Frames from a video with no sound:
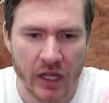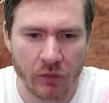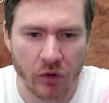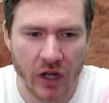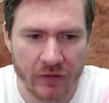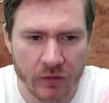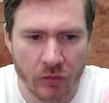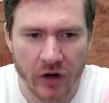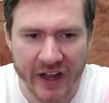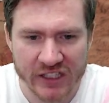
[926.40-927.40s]
and we'll cover
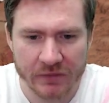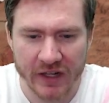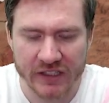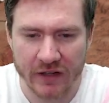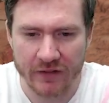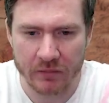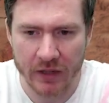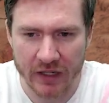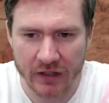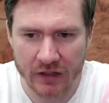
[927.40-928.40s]
more aspects of it.
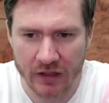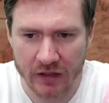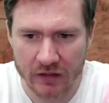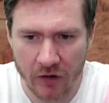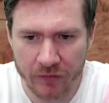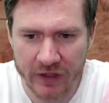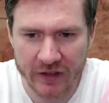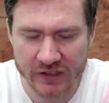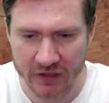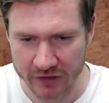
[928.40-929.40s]
But hopefully
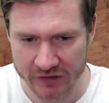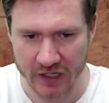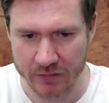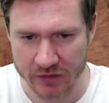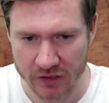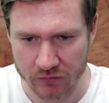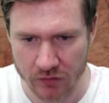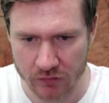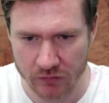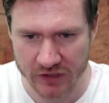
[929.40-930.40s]
this clears it up. So
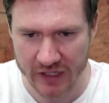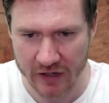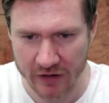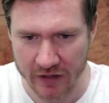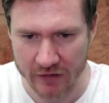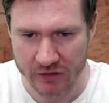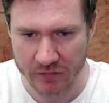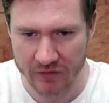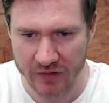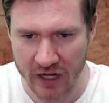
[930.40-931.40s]
we'll see how it goes.
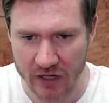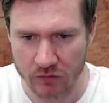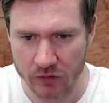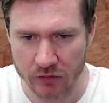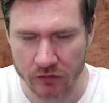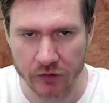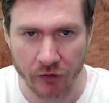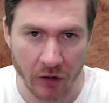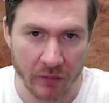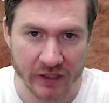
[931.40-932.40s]
But if not, we'll
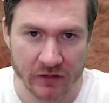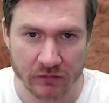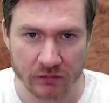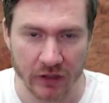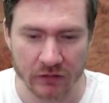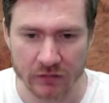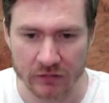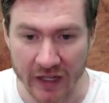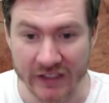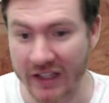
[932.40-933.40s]
do our best
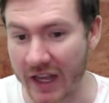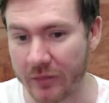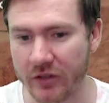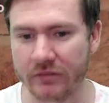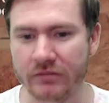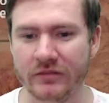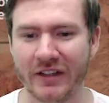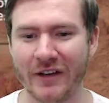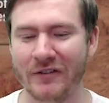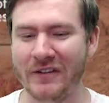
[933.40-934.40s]
next time
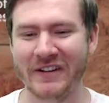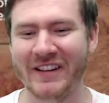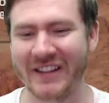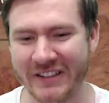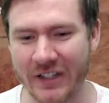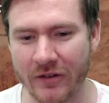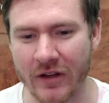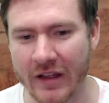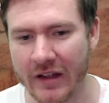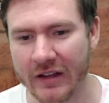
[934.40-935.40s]
to cover everything. So
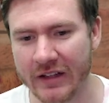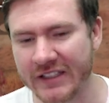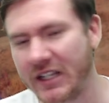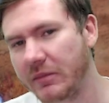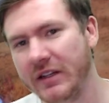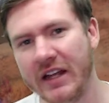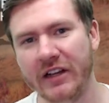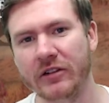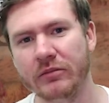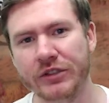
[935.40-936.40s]
that's it. I'm getting out
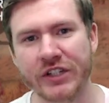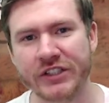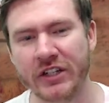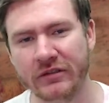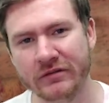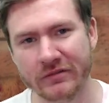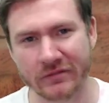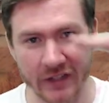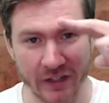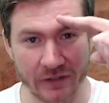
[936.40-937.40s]
of here. Appreciate y'all.
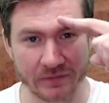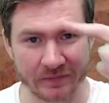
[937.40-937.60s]
Later.